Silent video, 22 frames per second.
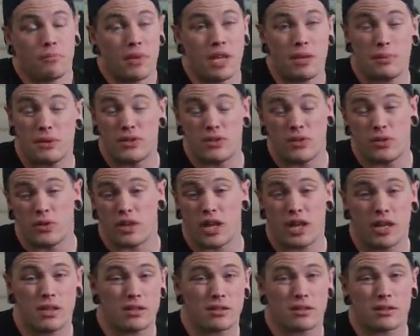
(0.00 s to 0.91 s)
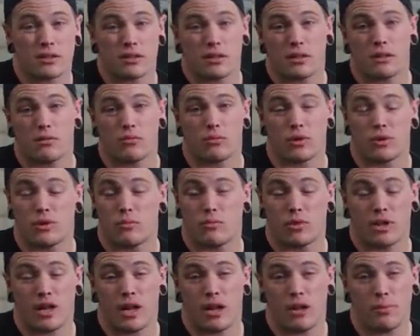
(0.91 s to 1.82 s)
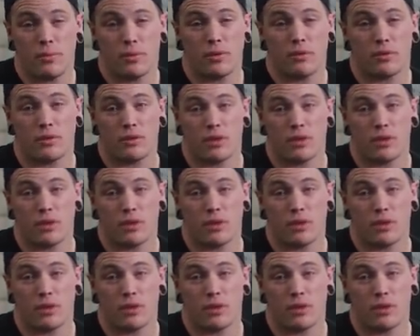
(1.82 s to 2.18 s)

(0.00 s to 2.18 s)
maybe 2 days would help.